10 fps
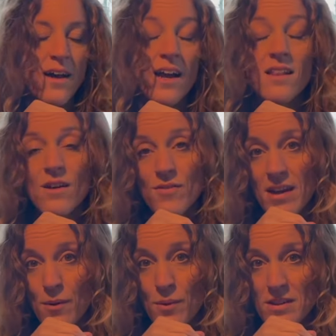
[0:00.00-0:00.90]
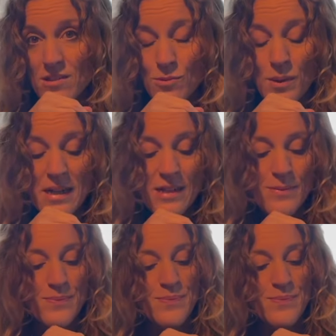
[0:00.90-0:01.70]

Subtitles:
I love that one as well.